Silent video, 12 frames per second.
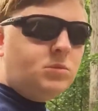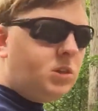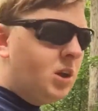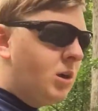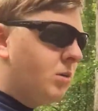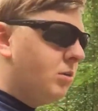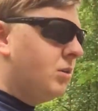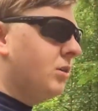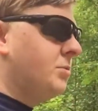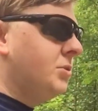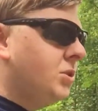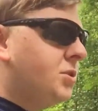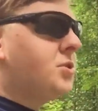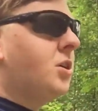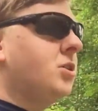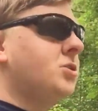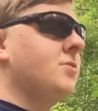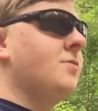Oh, you know, because I'm a huge Star
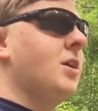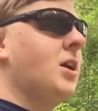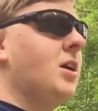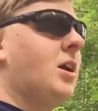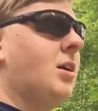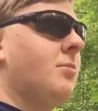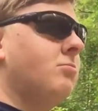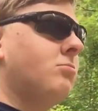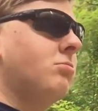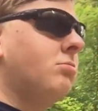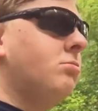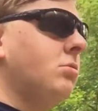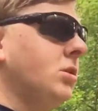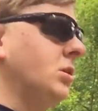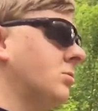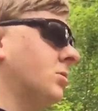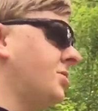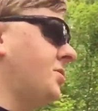Trek fan. I really
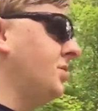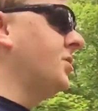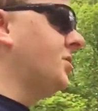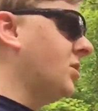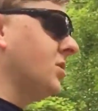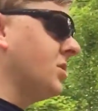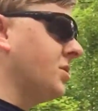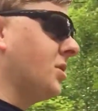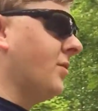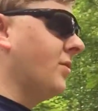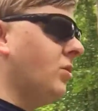want to see the Star Trek Discovery.